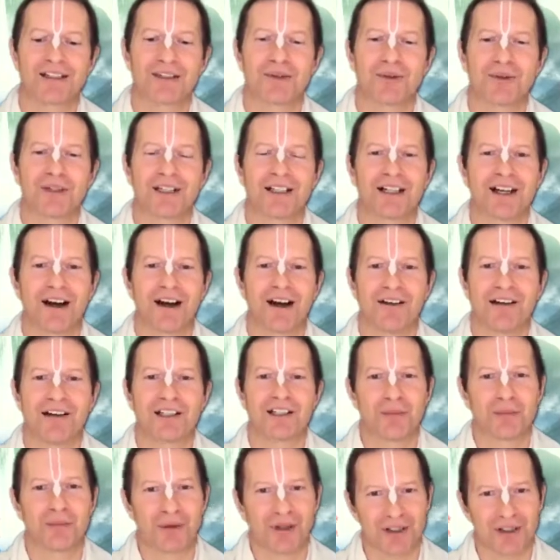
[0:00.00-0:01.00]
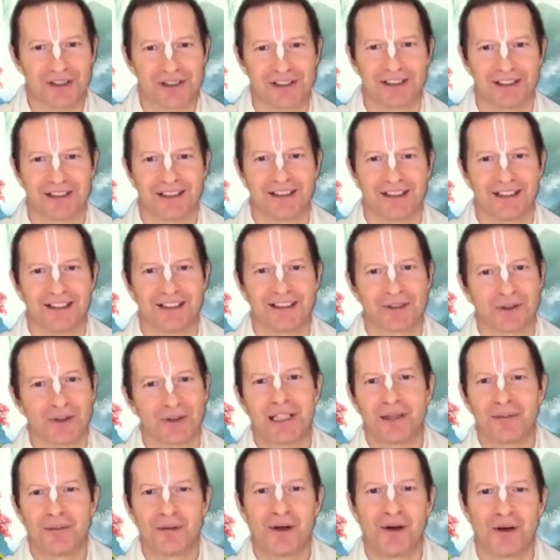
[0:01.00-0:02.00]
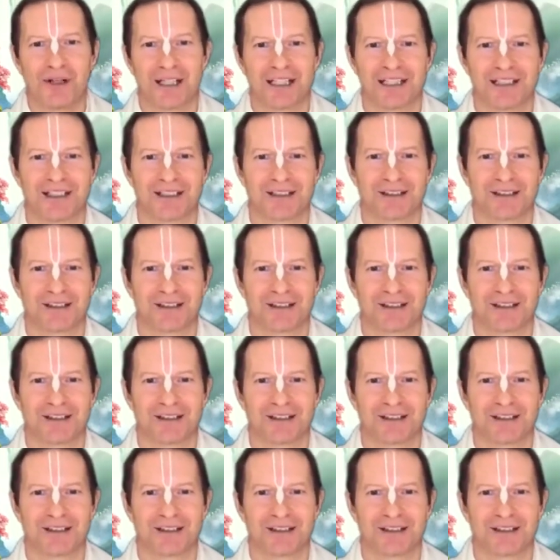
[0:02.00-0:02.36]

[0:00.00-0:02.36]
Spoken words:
to encourage a person to keep going.